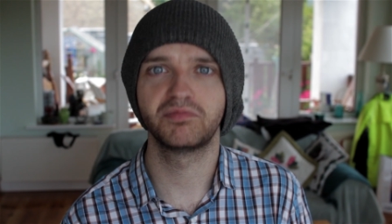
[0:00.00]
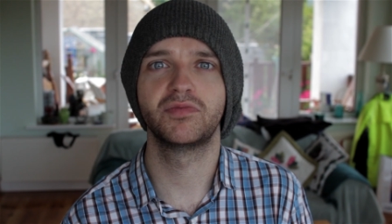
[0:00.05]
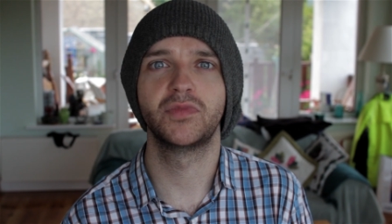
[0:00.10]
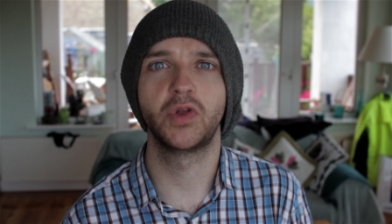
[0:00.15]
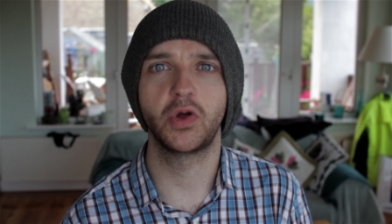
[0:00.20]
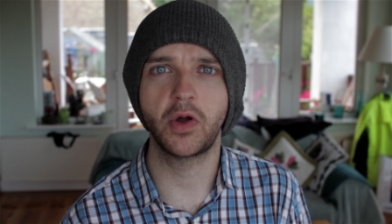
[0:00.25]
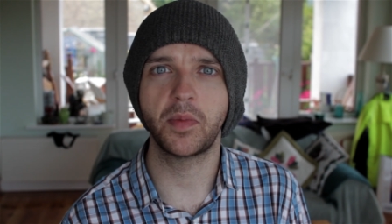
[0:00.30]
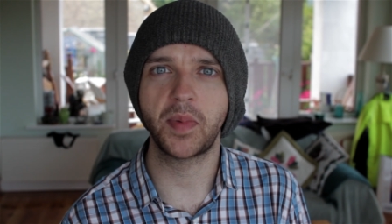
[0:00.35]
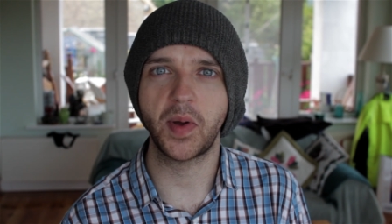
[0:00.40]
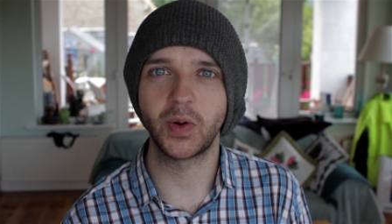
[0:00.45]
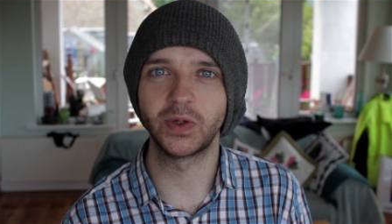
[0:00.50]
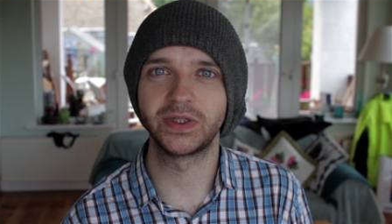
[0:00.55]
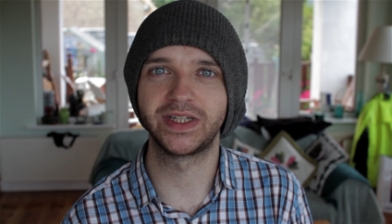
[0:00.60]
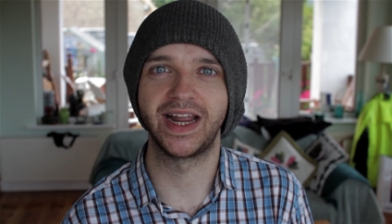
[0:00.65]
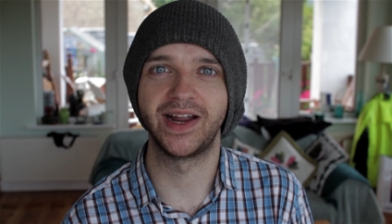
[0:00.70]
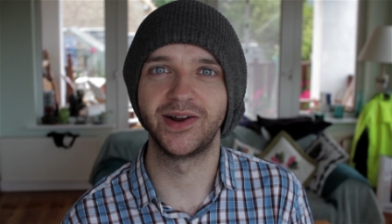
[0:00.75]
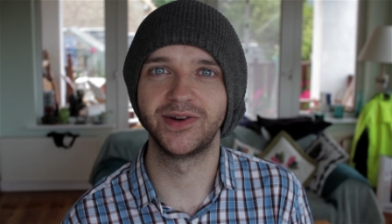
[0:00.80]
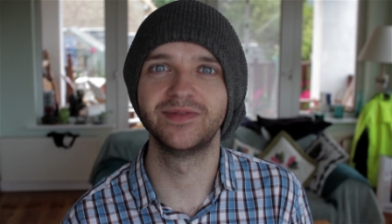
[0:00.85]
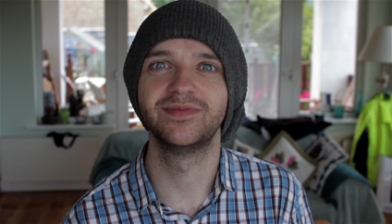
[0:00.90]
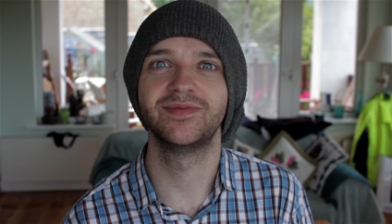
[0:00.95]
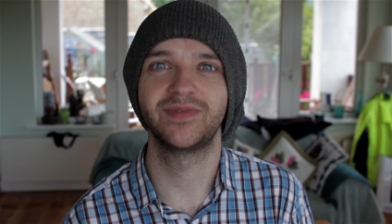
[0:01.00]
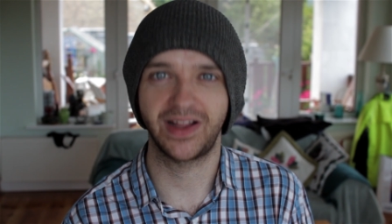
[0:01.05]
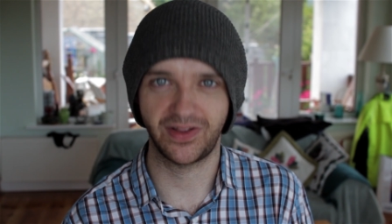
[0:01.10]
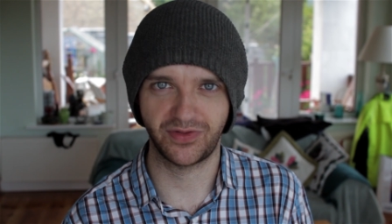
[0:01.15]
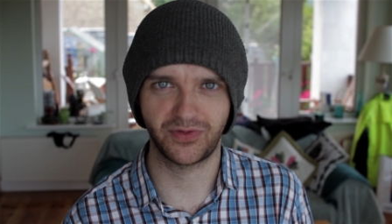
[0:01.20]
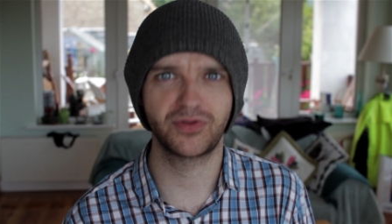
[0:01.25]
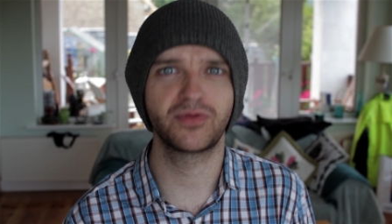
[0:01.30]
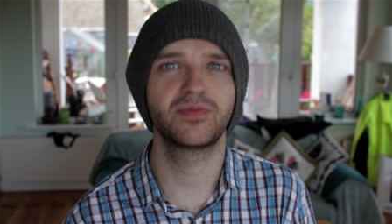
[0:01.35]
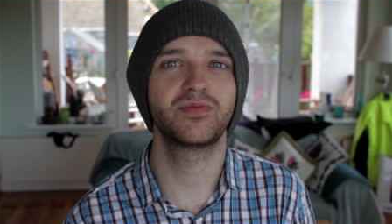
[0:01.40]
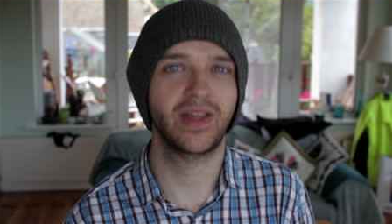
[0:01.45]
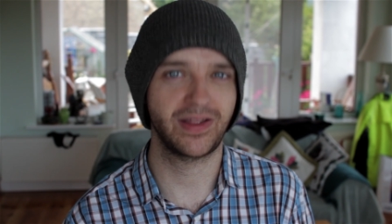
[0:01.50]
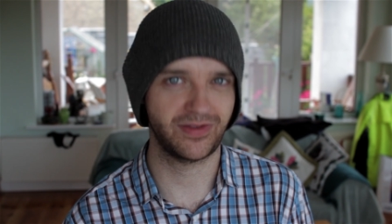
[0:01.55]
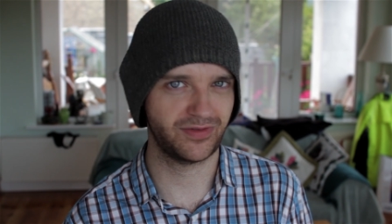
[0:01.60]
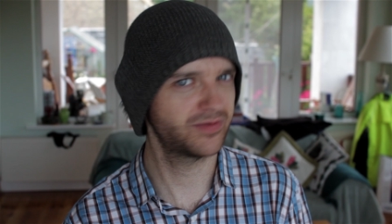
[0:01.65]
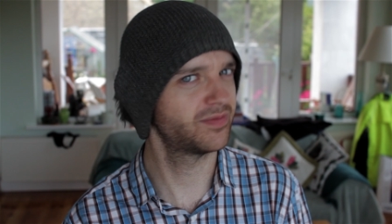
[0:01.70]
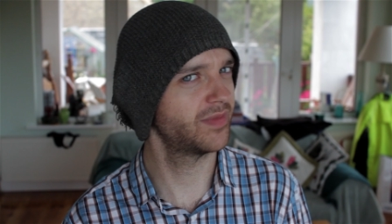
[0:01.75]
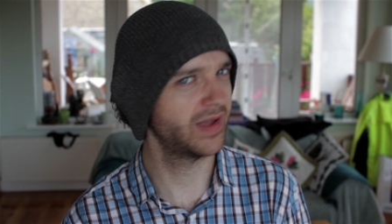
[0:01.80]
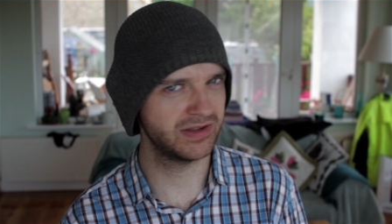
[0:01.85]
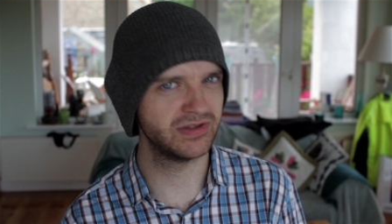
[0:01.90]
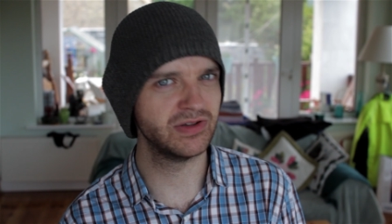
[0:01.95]
Look up Old Town. That's
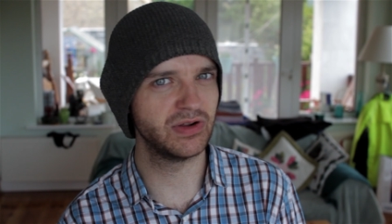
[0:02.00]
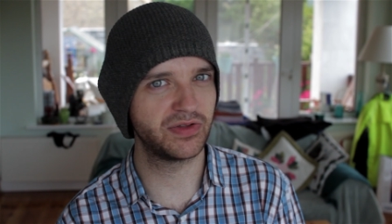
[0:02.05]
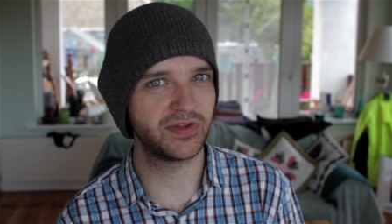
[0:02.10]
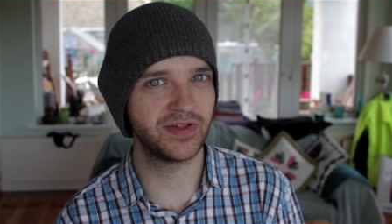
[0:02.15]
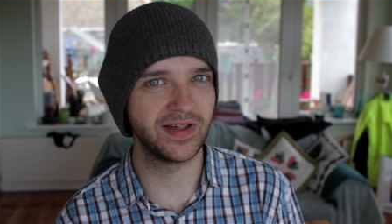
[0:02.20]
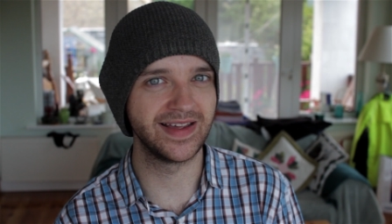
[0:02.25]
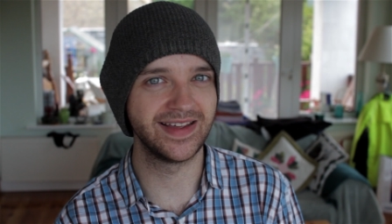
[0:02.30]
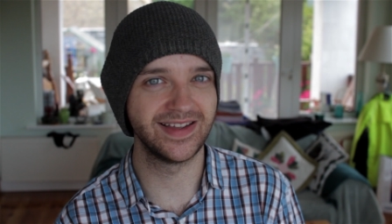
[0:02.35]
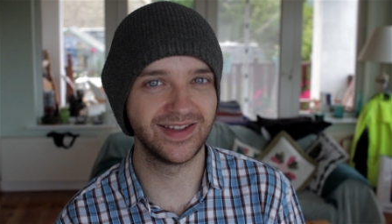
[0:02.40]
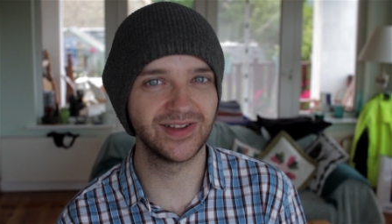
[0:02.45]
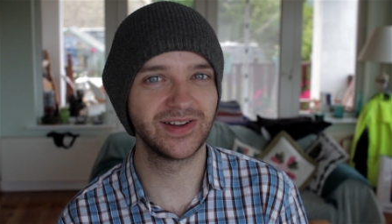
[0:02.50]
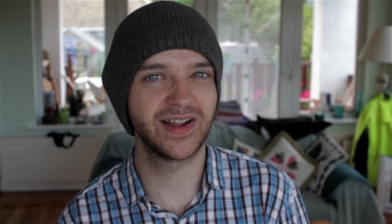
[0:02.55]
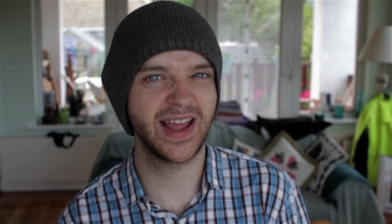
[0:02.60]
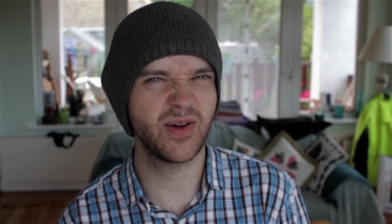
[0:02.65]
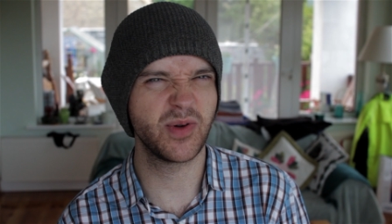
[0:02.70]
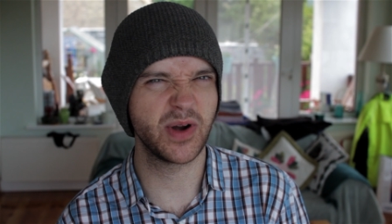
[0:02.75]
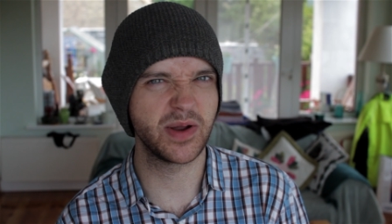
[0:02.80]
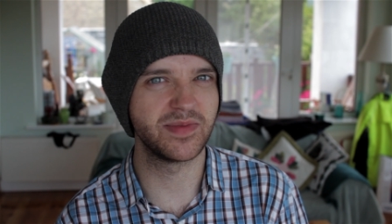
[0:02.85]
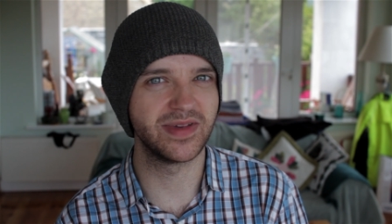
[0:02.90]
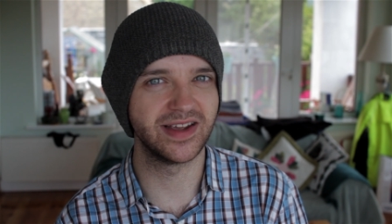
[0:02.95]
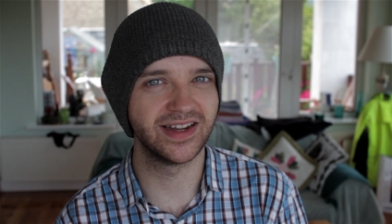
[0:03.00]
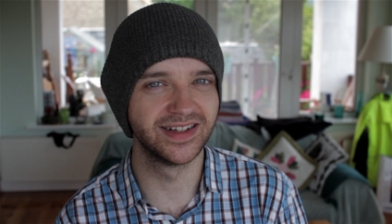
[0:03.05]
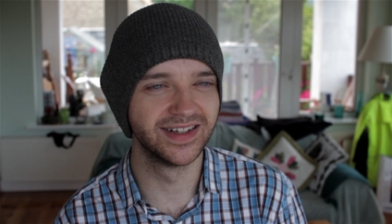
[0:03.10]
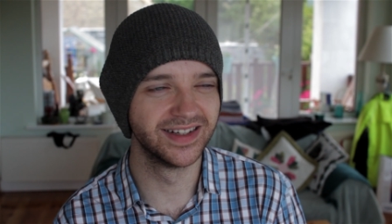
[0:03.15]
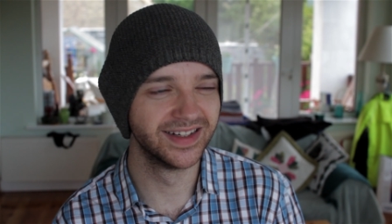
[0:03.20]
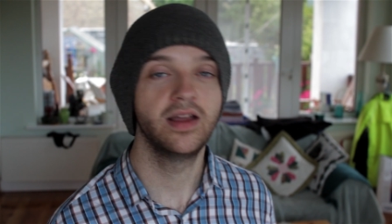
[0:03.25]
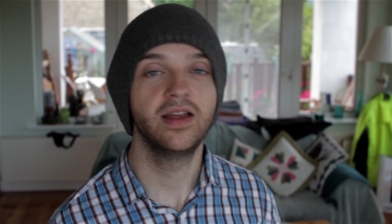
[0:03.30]
and you'll get what I mean.